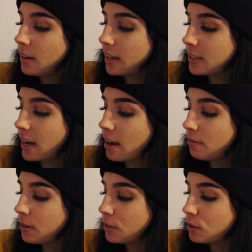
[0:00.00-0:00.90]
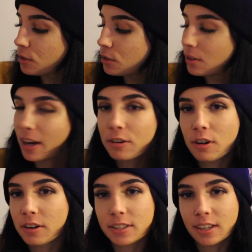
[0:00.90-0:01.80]
Next I have, I don't know
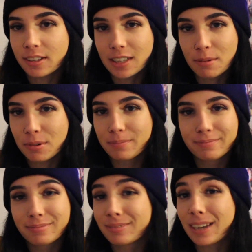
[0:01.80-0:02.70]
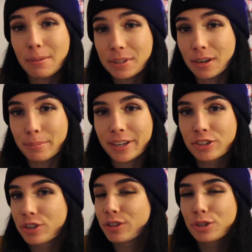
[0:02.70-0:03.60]
how to say this album. I'm a dumb bitch.